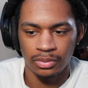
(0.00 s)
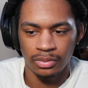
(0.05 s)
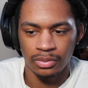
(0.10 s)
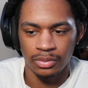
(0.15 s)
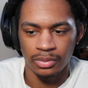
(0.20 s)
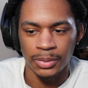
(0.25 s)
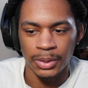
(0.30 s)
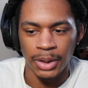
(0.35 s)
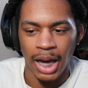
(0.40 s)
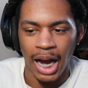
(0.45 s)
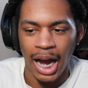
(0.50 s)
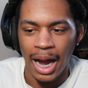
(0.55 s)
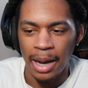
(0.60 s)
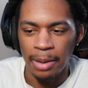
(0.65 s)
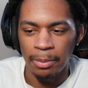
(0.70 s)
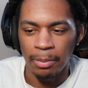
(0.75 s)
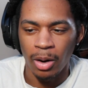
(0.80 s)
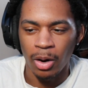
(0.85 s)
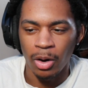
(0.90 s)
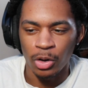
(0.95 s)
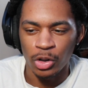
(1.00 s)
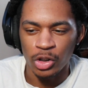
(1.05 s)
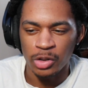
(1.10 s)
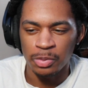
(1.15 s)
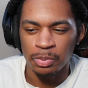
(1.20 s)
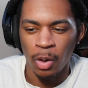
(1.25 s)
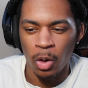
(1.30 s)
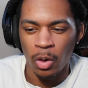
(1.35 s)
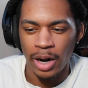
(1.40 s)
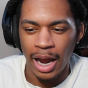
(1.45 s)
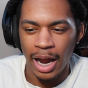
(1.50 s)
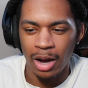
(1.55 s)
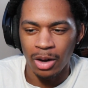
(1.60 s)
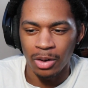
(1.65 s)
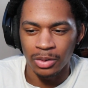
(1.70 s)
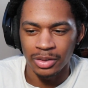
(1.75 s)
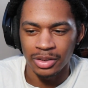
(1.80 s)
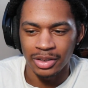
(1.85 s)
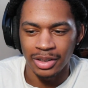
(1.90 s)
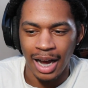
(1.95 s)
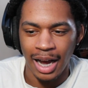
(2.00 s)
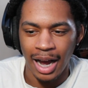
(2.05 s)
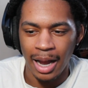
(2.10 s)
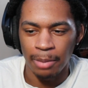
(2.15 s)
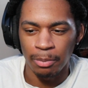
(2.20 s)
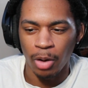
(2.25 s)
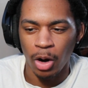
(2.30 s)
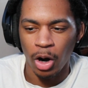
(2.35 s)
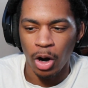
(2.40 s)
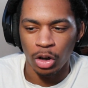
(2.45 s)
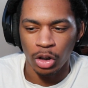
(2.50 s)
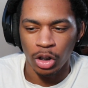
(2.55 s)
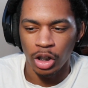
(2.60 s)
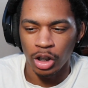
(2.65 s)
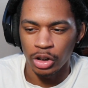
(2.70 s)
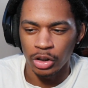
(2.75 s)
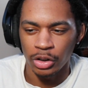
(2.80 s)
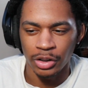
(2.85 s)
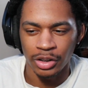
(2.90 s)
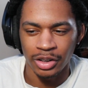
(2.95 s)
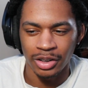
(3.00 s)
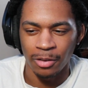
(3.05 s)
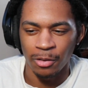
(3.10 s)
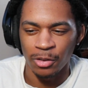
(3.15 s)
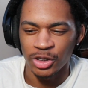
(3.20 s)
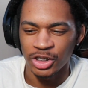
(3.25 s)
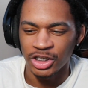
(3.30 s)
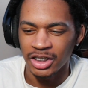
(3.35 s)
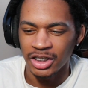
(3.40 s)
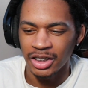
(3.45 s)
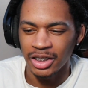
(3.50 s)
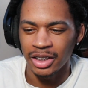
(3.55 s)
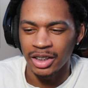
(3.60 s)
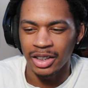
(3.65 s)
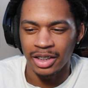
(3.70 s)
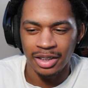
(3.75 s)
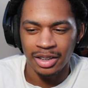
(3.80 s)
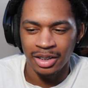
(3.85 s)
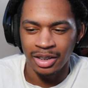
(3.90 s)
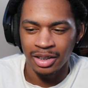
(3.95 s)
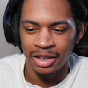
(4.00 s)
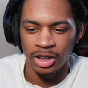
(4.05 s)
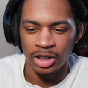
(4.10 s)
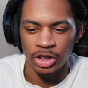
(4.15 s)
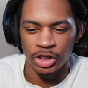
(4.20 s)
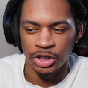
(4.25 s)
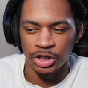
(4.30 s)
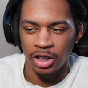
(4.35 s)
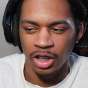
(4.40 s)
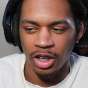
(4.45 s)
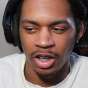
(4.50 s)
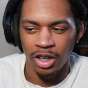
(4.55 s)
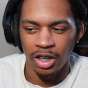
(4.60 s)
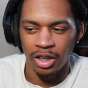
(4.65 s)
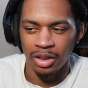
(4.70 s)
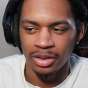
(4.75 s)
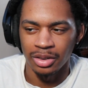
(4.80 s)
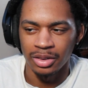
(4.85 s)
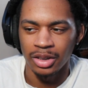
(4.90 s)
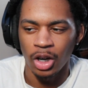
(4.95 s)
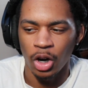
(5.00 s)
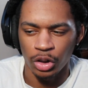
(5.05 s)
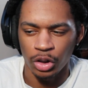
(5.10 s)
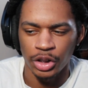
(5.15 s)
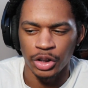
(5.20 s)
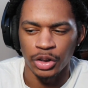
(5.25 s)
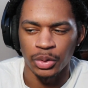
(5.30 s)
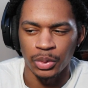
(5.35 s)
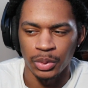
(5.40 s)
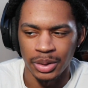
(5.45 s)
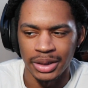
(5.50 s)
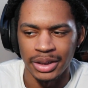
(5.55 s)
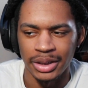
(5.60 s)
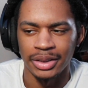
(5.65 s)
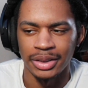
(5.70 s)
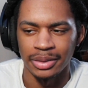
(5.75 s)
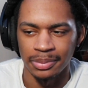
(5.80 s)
The eyeballs poke out, the eyeball color, the cheek. The jaw, Harley Quinn.